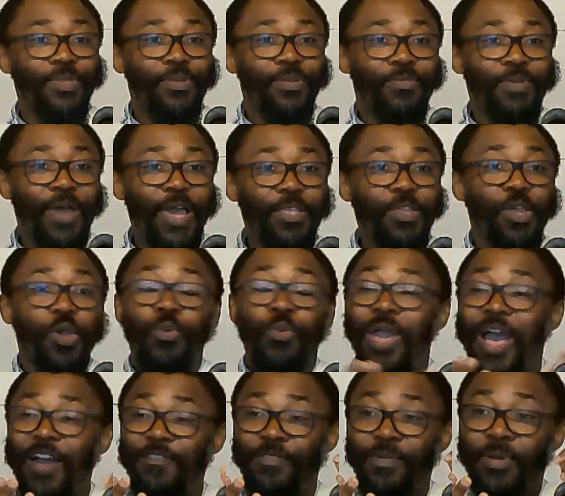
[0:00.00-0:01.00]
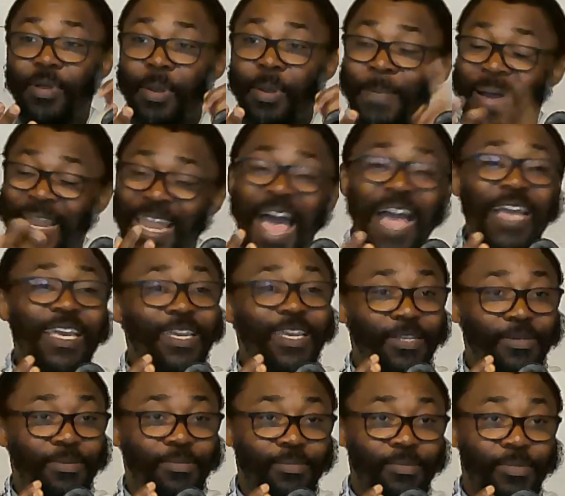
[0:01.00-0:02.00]
right? We have Balak,
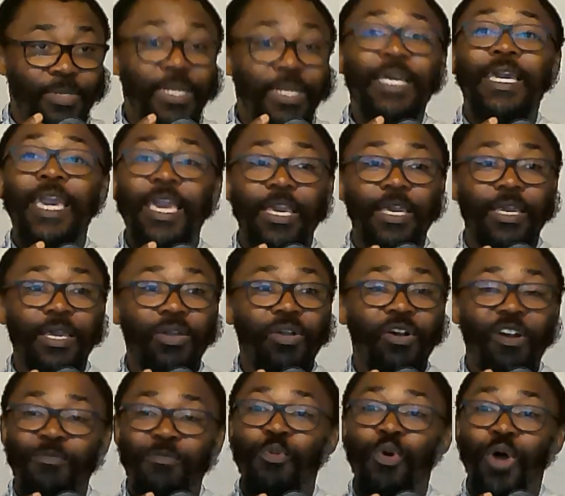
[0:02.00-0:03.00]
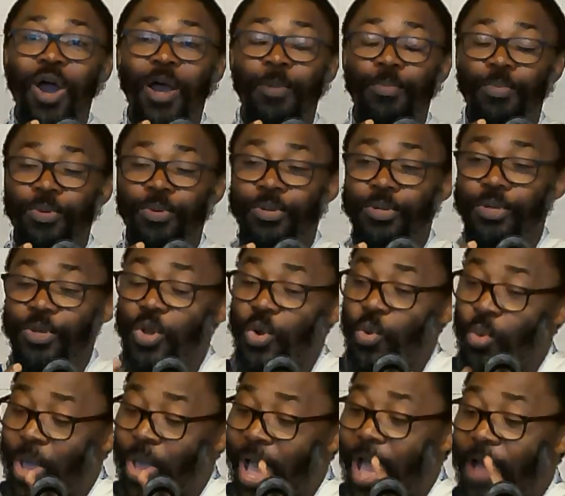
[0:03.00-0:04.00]
the king of Moab.
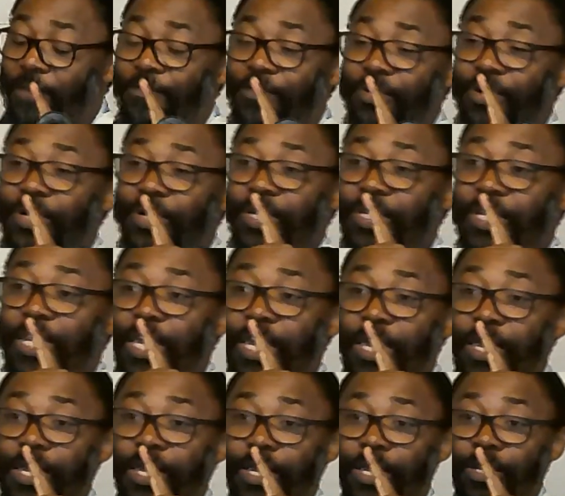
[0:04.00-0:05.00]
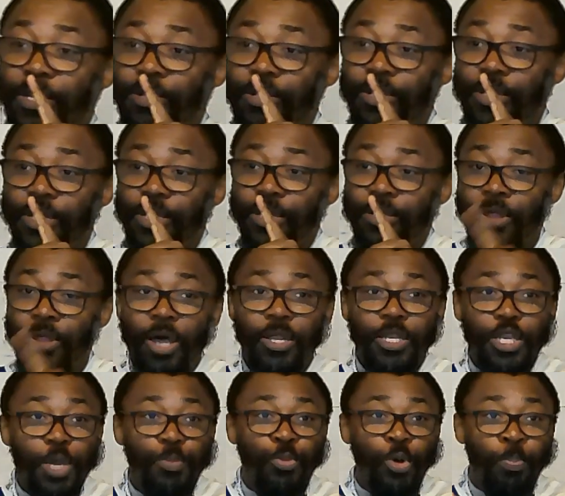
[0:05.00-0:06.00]
We have the
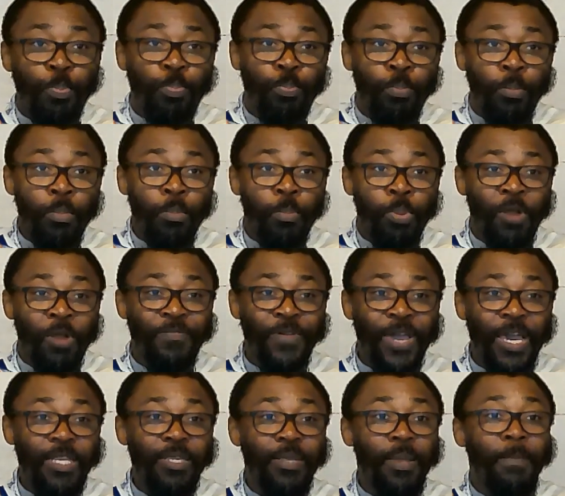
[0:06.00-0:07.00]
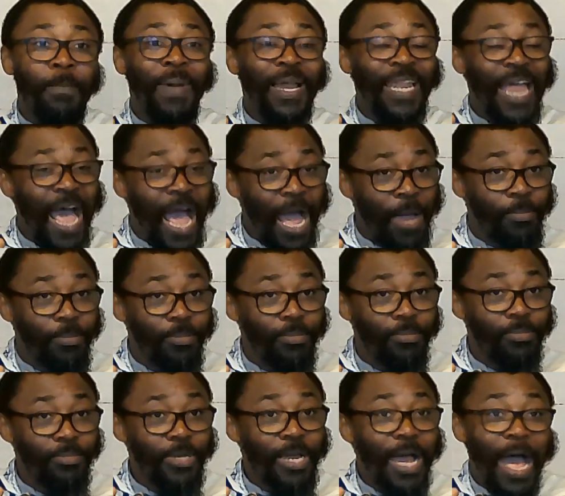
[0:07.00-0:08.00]
non-Hebrew prophet Balaam,
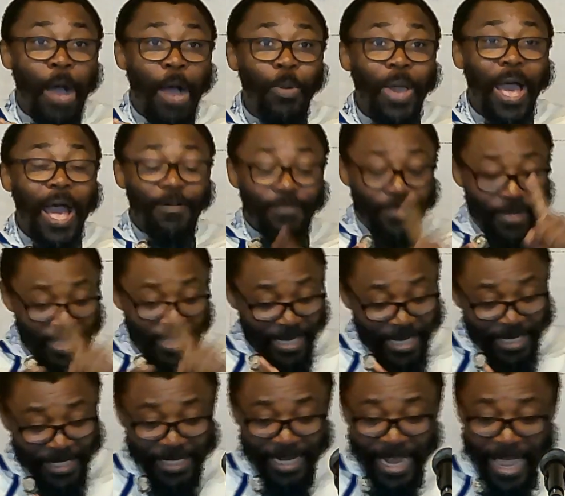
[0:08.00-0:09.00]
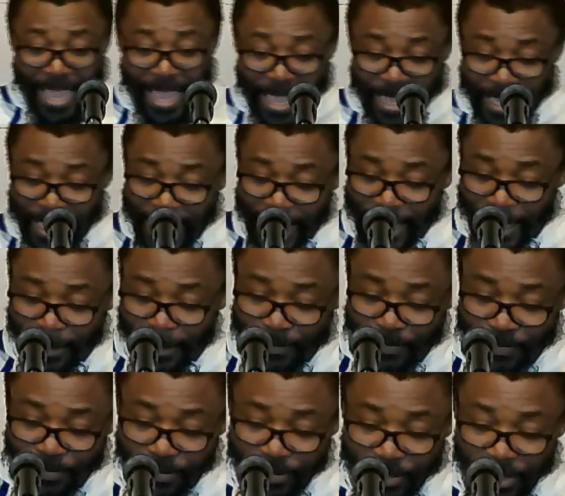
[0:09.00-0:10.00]
and we have Israel here.
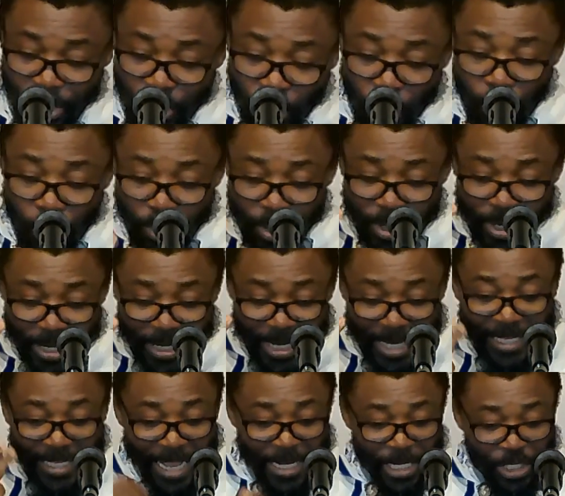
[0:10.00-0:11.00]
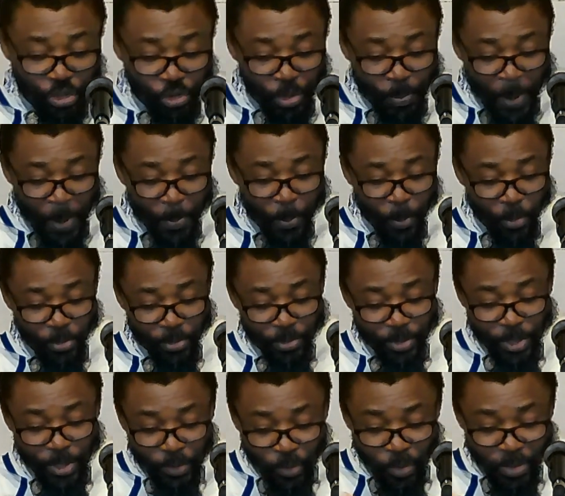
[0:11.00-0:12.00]
So these are the three people.
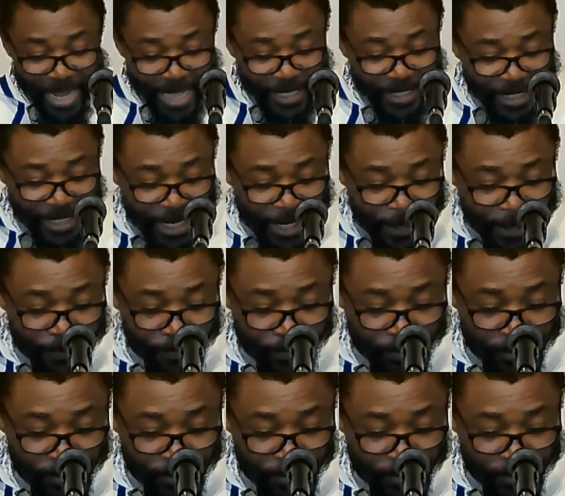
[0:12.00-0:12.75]
So let's see.